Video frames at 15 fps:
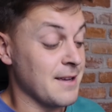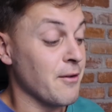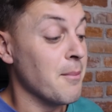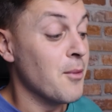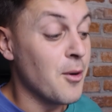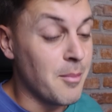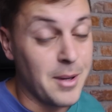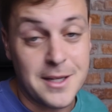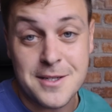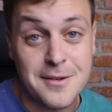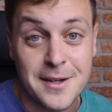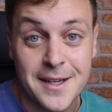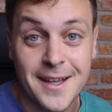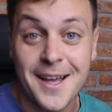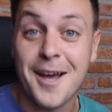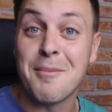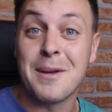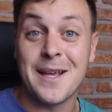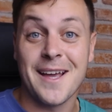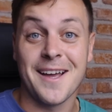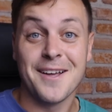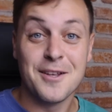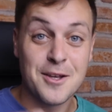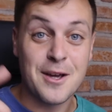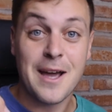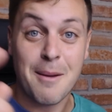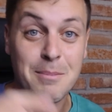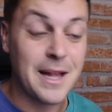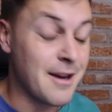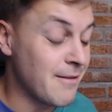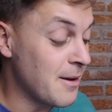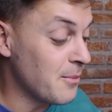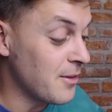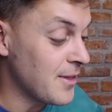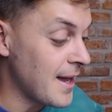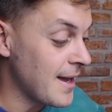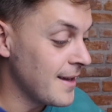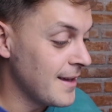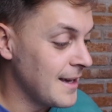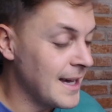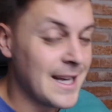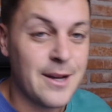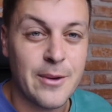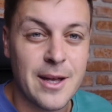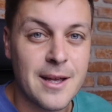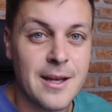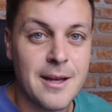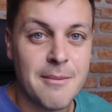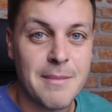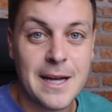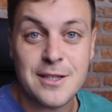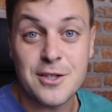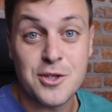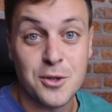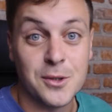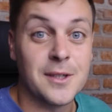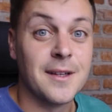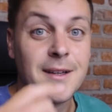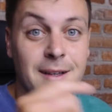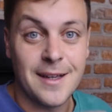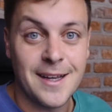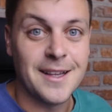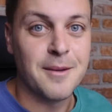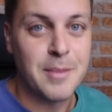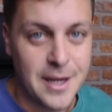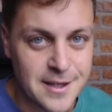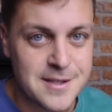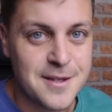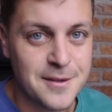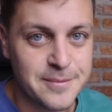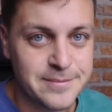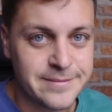even more buttery. But yeah, you can play around with that. Anyway, back to Jord in the past.